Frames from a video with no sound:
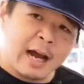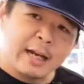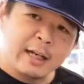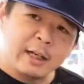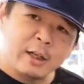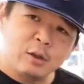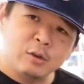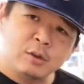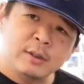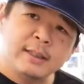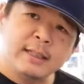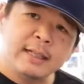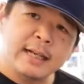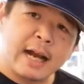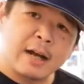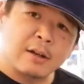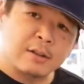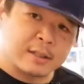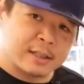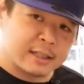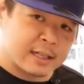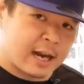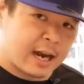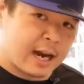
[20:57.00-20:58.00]
to go sit
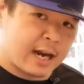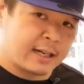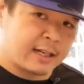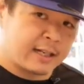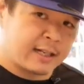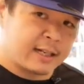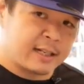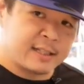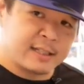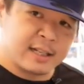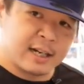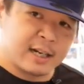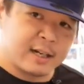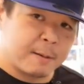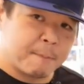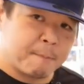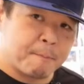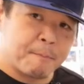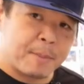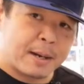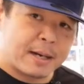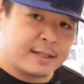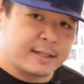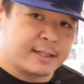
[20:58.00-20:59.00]
outside, sit on
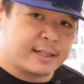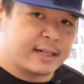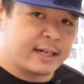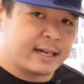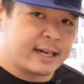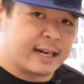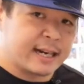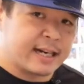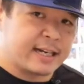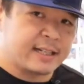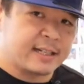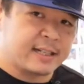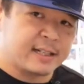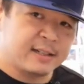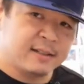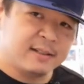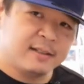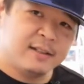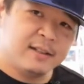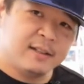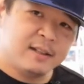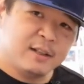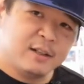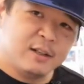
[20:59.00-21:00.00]
the bench and eat.
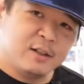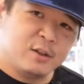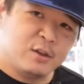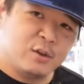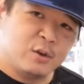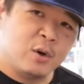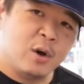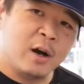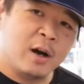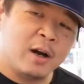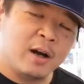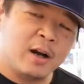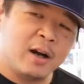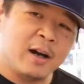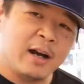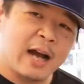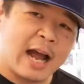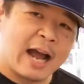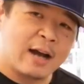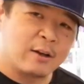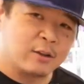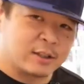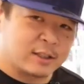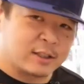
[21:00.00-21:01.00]
Do a
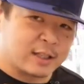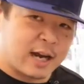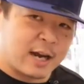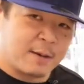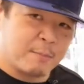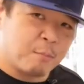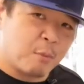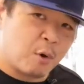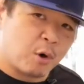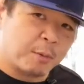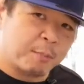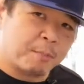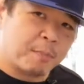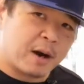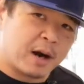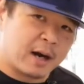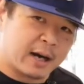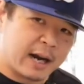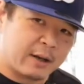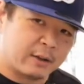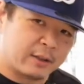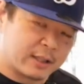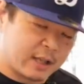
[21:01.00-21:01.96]
outside mukbang out